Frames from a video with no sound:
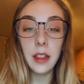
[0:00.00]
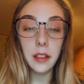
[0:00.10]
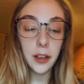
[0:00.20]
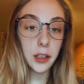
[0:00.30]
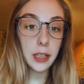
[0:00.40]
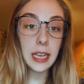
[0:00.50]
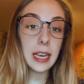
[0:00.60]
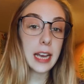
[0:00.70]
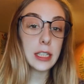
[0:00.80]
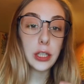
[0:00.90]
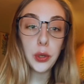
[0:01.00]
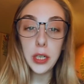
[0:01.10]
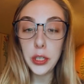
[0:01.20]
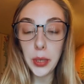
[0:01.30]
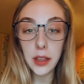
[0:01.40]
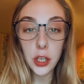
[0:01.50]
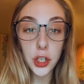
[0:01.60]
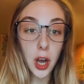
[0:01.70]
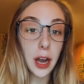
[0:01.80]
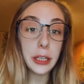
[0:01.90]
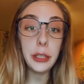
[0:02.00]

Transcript: Literally, as soon as you get the shot,